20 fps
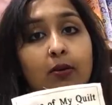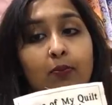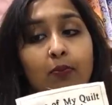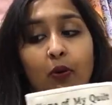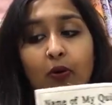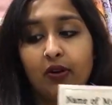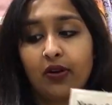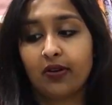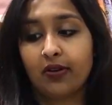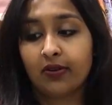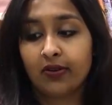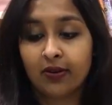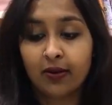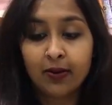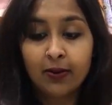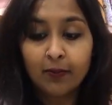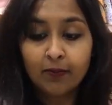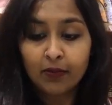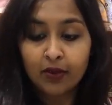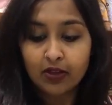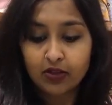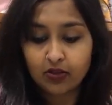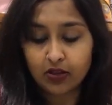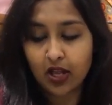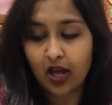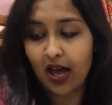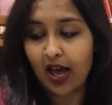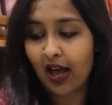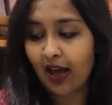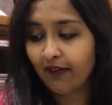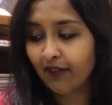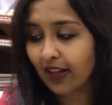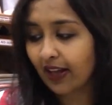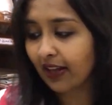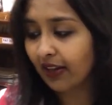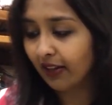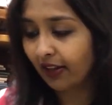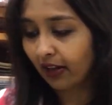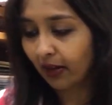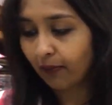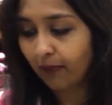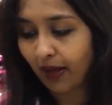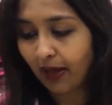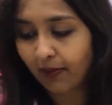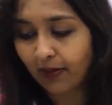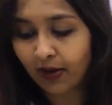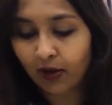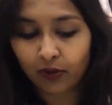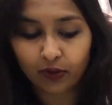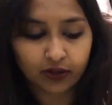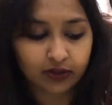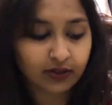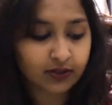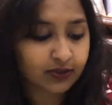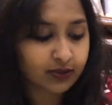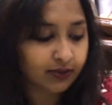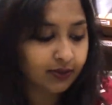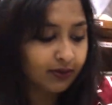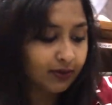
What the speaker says: important. So now I have like a little baby quilt,